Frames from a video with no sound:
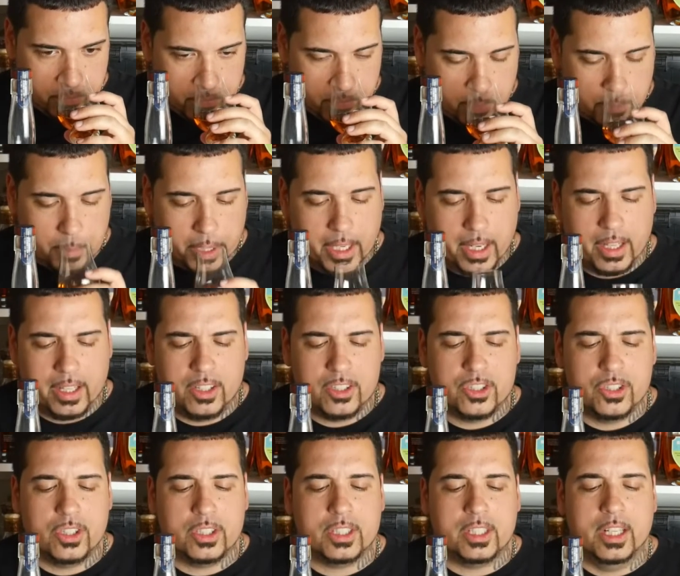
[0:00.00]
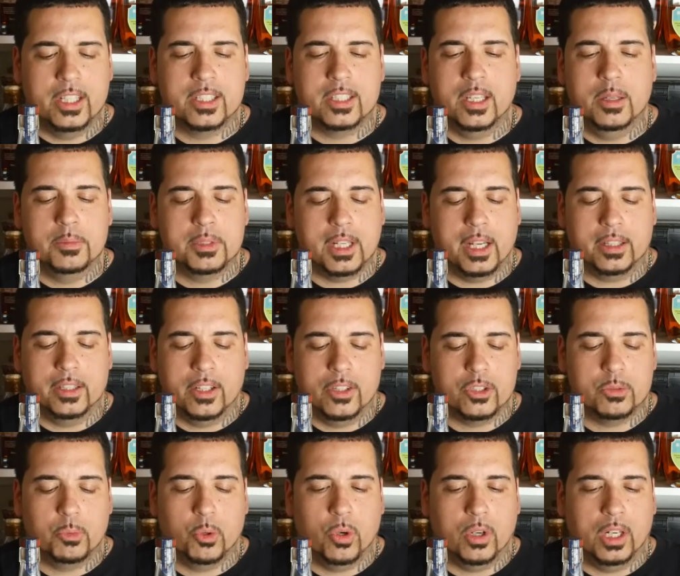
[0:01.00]
But yeah, there's just, it seems like
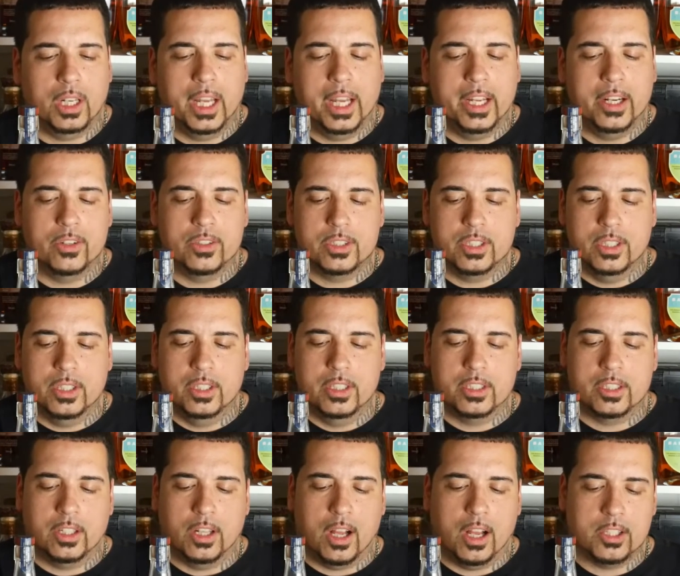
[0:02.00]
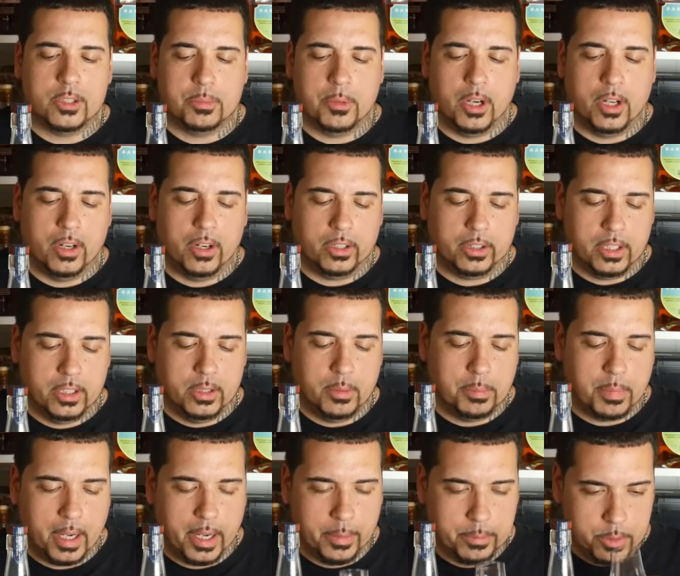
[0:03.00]
there's more layers in this Lost Monarch than the
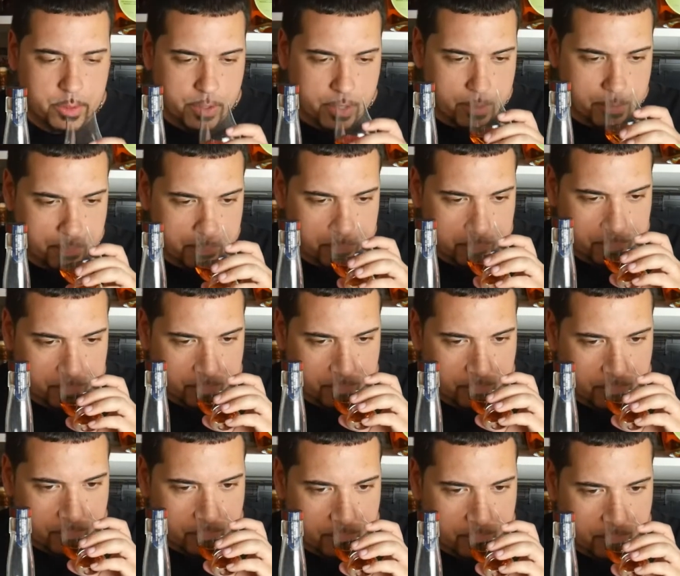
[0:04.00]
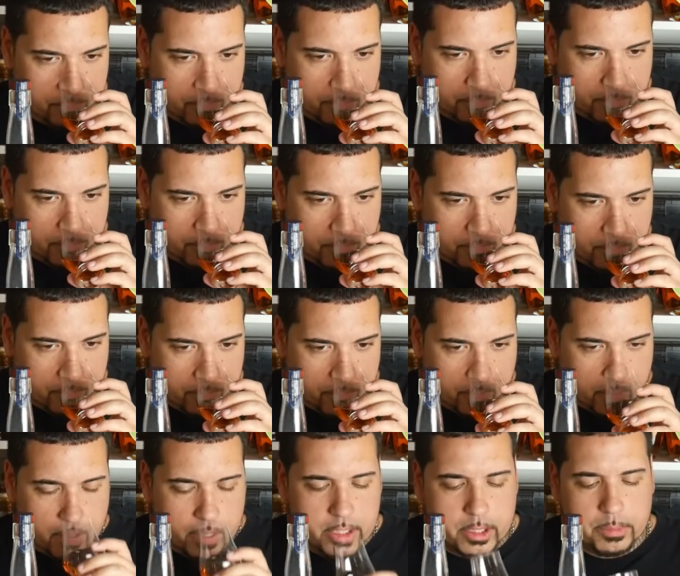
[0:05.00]
Pipe Dream.
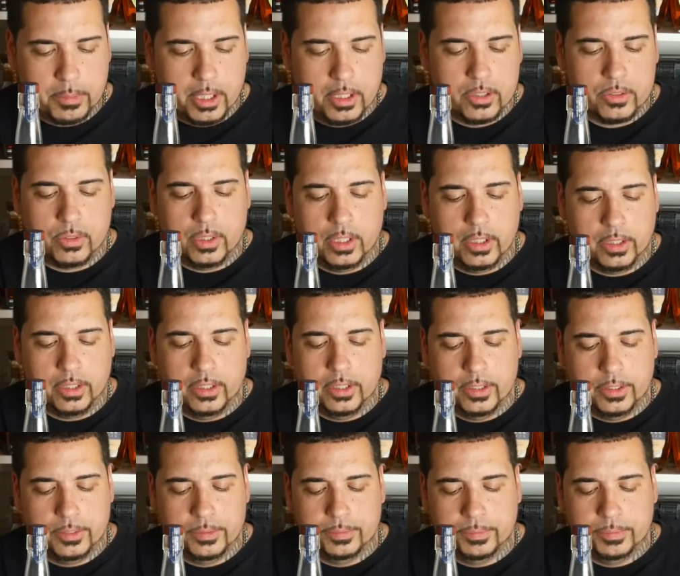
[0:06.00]
It smells really good.